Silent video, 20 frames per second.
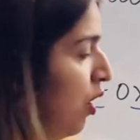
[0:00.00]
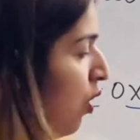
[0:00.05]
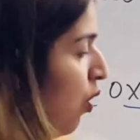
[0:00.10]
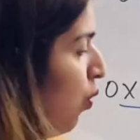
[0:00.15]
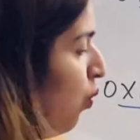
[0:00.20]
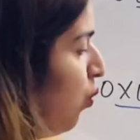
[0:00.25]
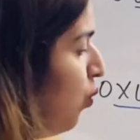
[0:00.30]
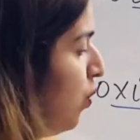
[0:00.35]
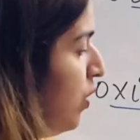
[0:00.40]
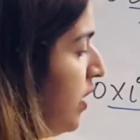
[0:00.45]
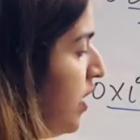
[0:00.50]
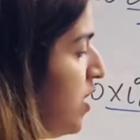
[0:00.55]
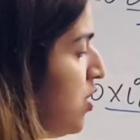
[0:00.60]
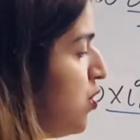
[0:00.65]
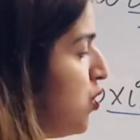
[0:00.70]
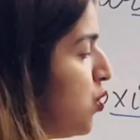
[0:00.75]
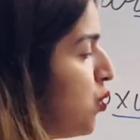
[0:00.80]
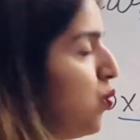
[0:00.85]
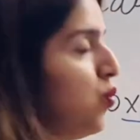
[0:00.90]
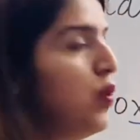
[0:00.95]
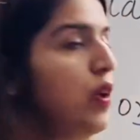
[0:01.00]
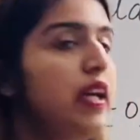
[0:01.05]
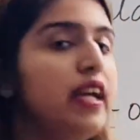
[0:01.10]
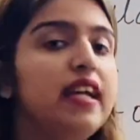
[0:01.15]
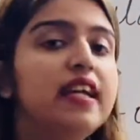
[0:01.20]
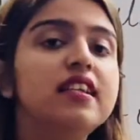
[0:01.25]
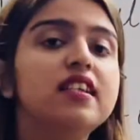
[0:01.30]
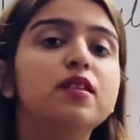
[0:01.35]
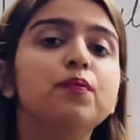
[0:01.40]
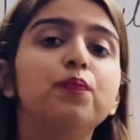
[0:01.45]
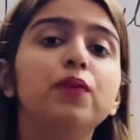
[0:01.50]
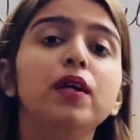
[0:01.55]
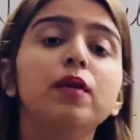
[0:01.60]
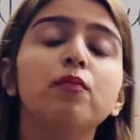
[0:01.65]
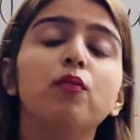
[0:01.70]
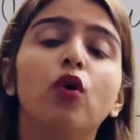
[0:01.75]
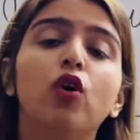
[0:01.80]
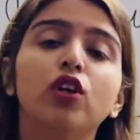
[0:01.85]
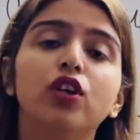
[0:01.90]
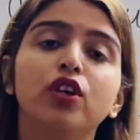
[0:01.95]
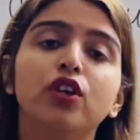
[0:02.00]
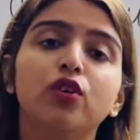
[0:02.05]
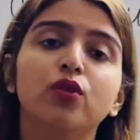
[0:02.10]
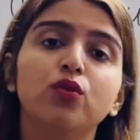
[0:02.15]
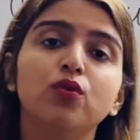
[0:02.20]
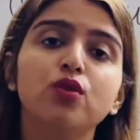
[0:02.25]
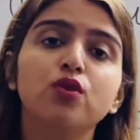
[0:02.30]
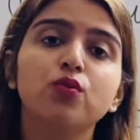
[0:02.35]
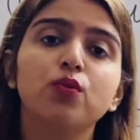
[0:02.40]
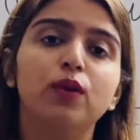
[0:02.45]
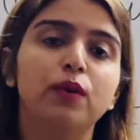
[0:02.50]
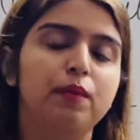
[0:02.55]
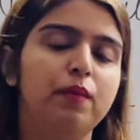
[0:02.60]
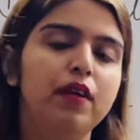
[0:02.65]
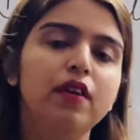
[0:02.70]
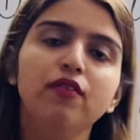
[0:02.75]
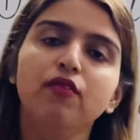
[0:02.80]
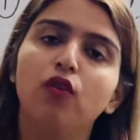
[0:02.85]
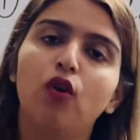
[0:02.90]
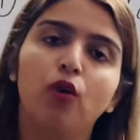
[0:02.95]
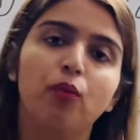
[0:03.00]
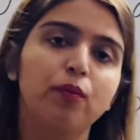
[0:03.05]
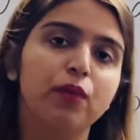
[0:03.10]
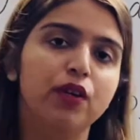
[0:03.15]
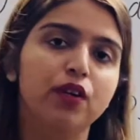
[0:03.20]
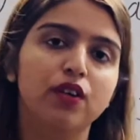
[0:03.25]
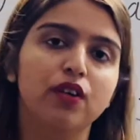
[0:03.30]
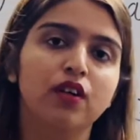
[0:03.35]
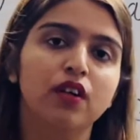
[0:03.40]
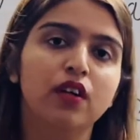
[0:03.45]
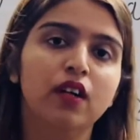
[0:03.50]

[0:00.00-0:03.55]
Only 2 ATP molecules would be formed here.